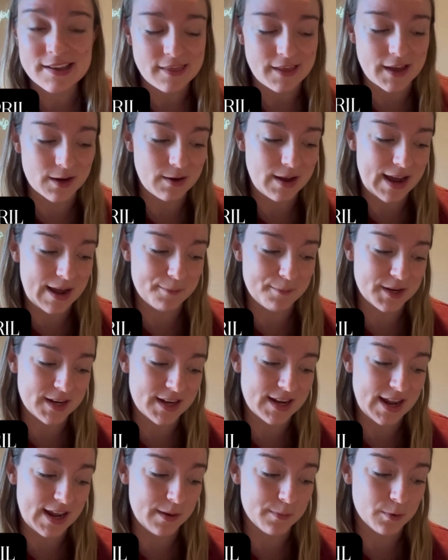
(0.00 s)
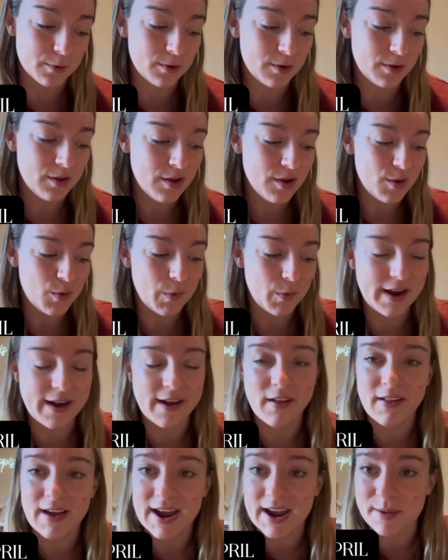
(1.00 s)
That'll happen in April
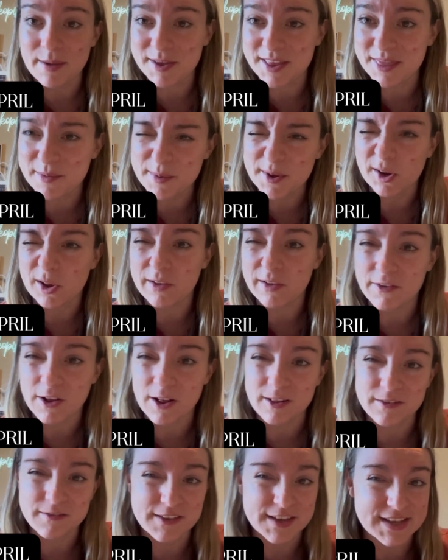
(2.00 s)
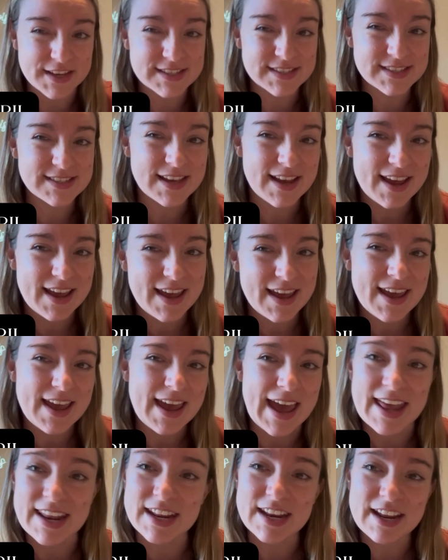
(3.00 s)
while I'm in the middle of all of this
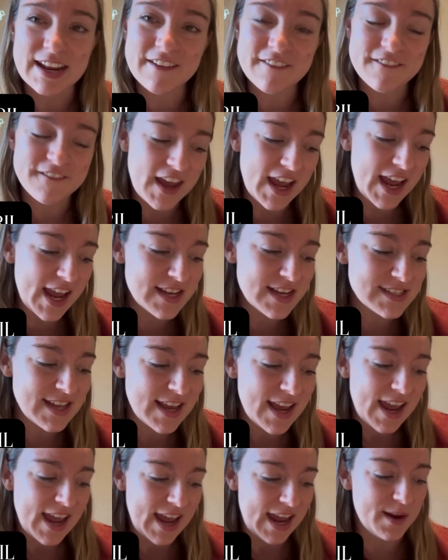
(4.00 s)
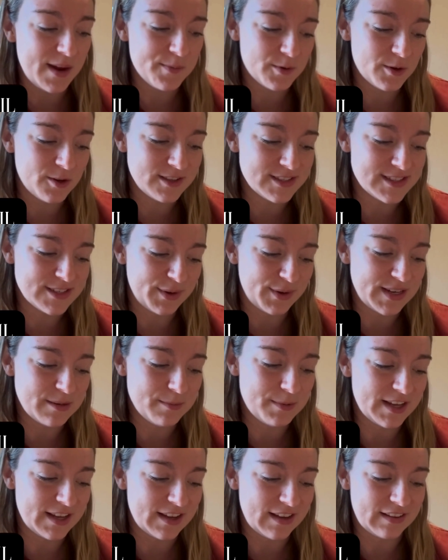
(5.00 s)
editing phase. April is going to
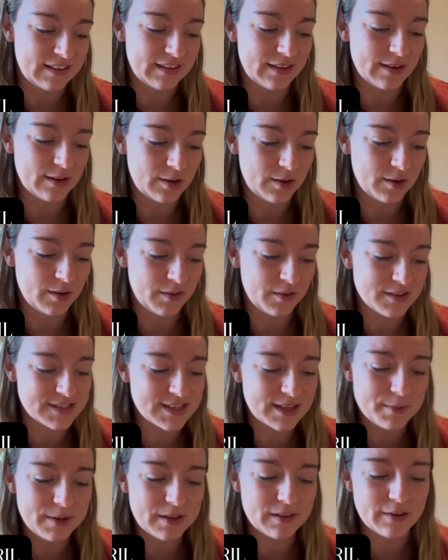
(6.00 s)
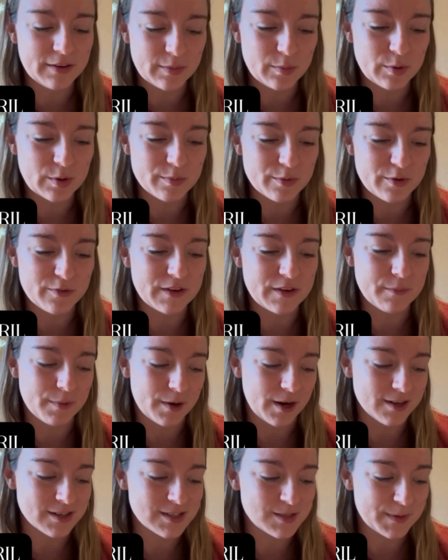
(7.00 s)
be there's going to be a little more moving
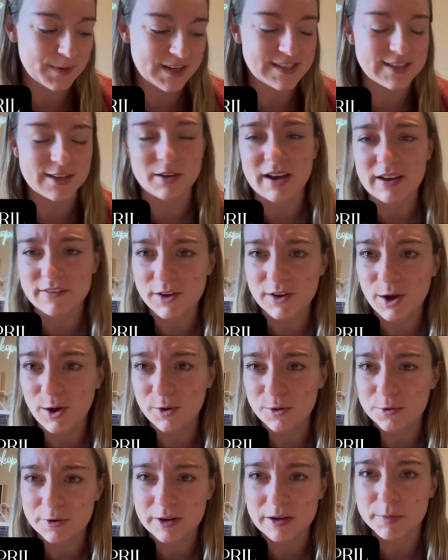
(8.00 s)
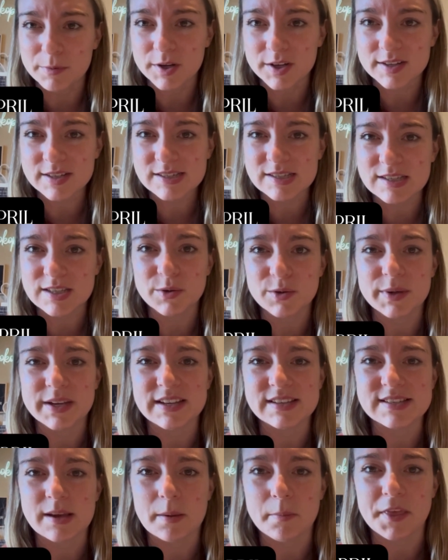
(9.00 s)
parts because I'll have all 3 books doing
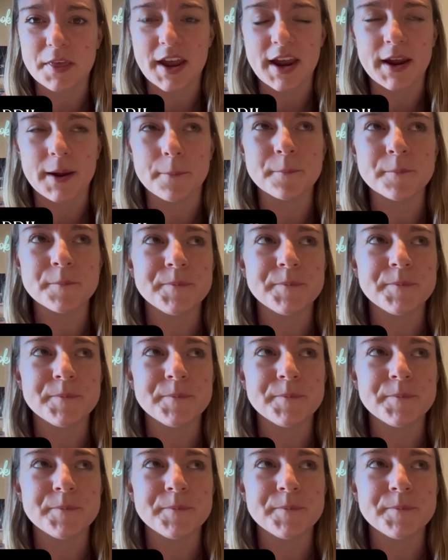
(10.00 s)
something